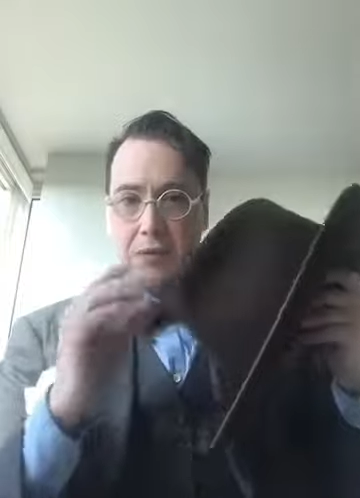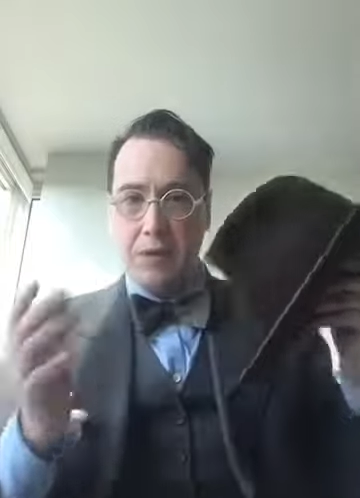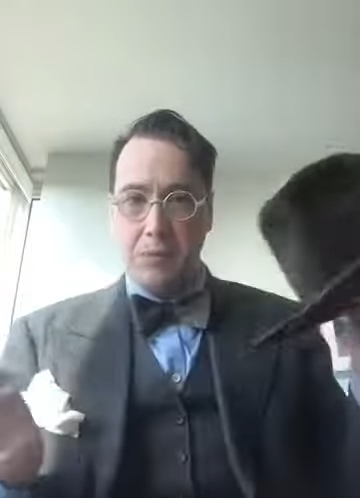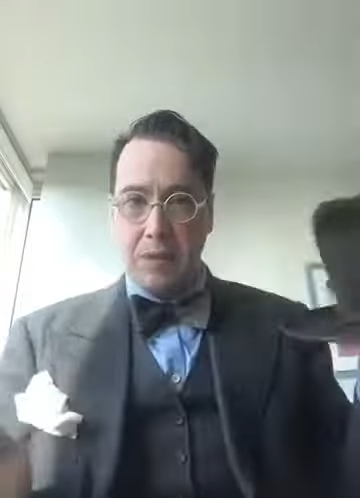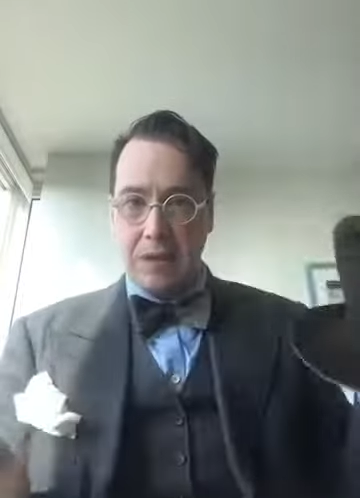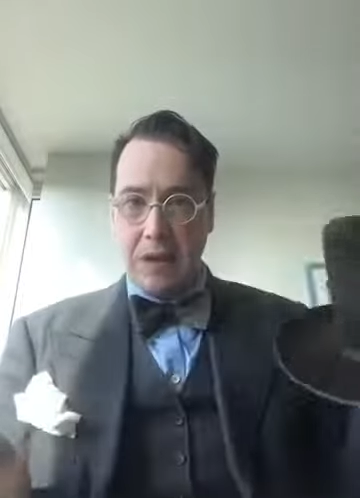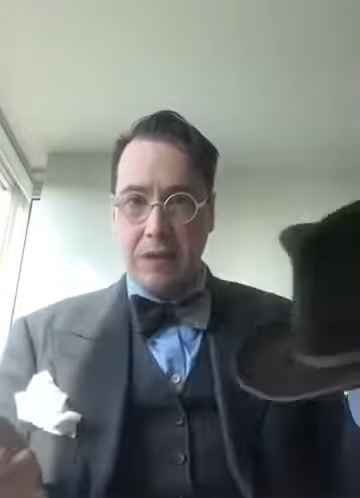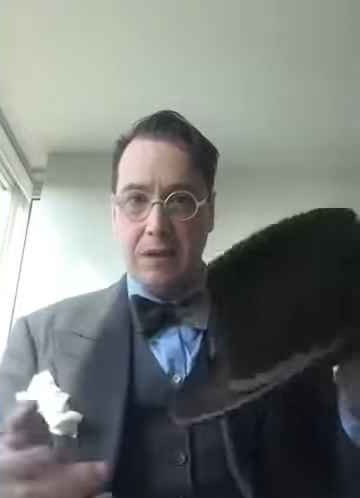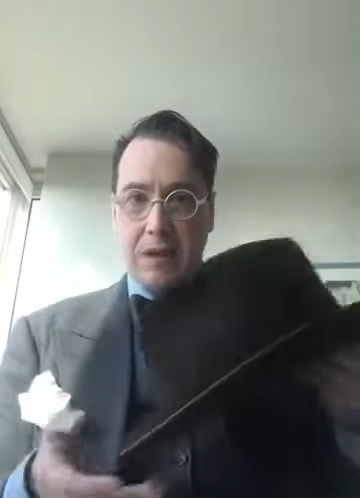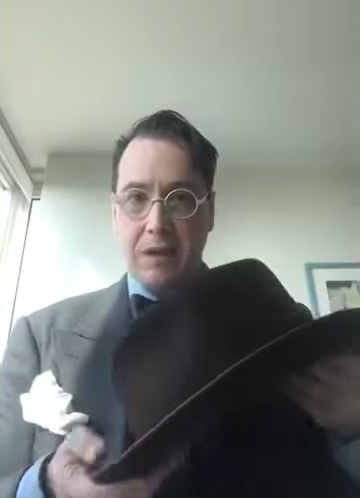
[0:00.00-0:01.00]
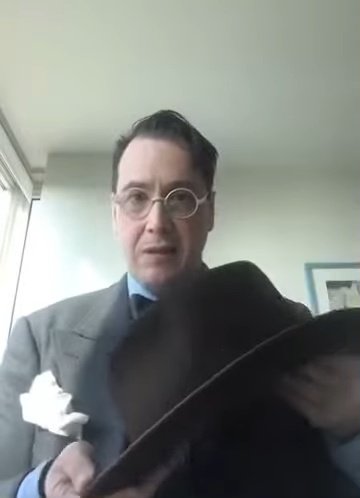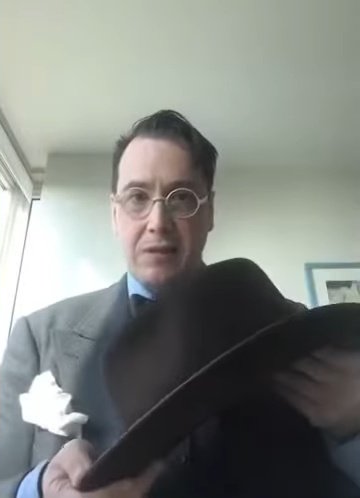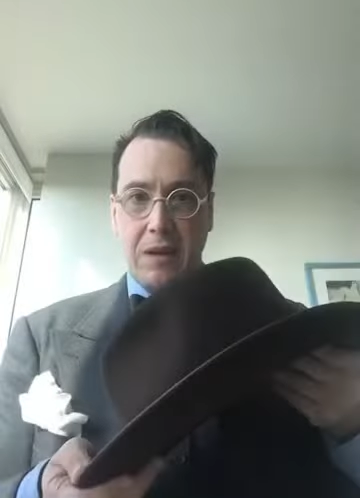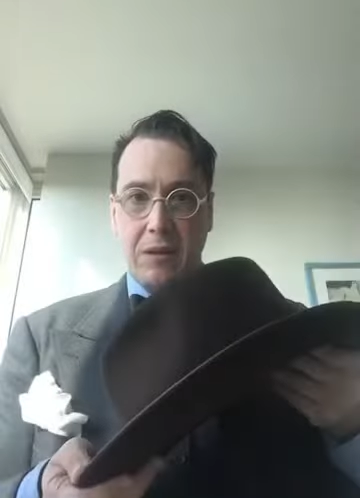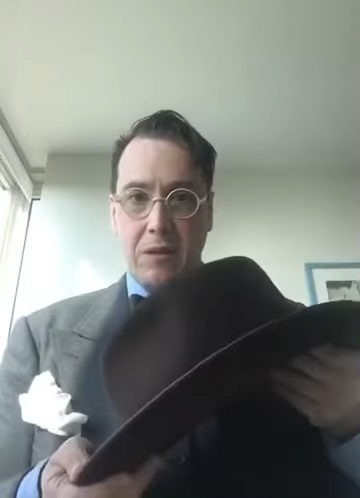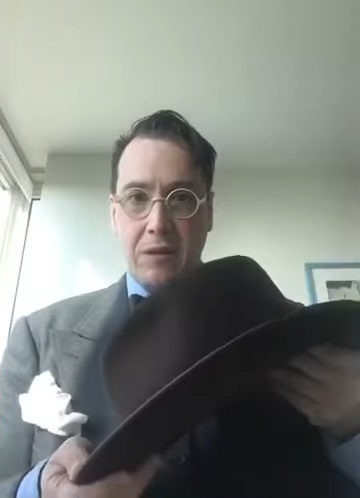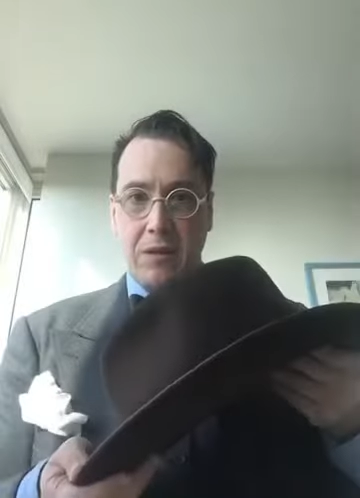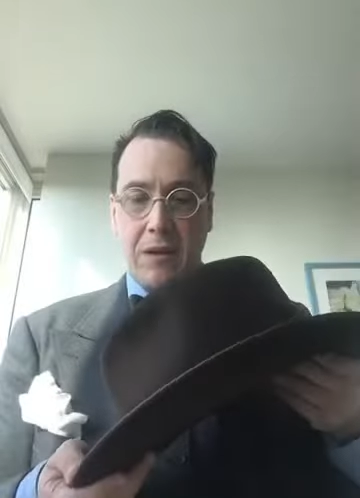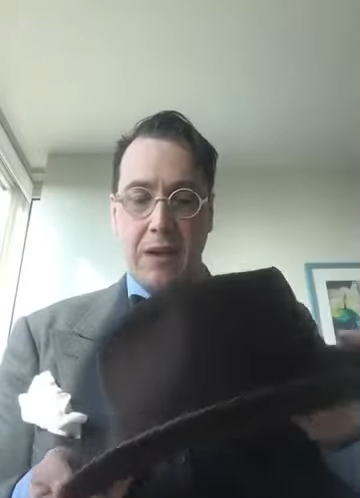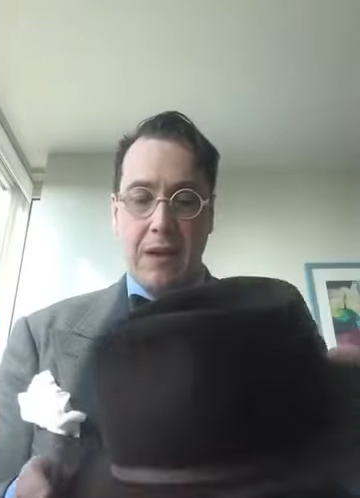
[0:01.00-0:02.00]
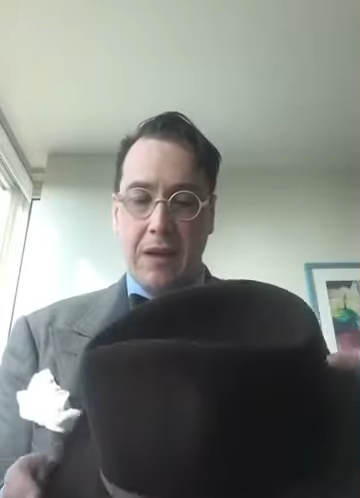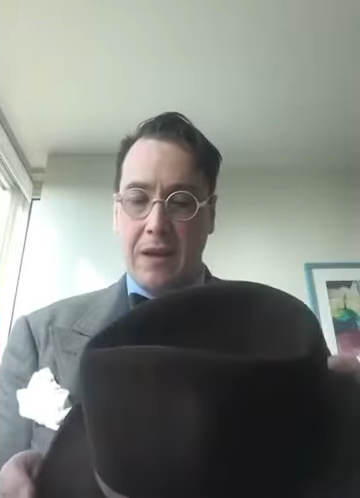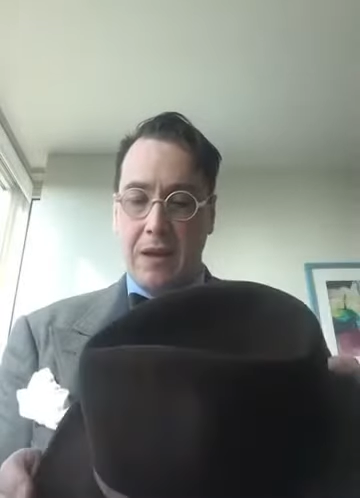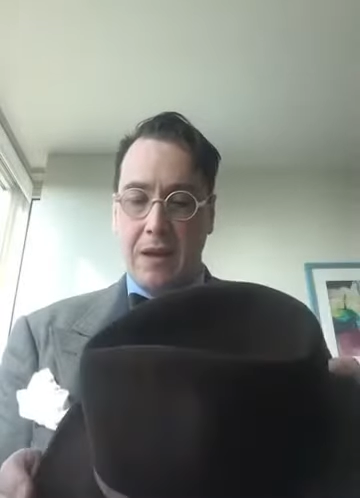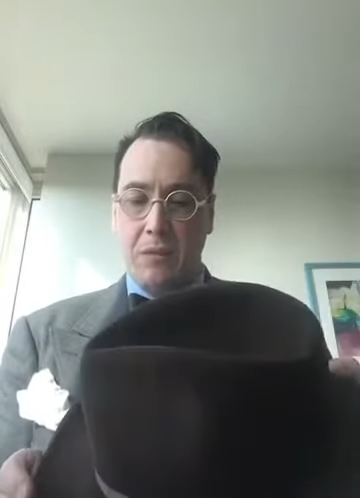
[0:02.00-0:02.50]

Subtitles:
that's been decatized any longer.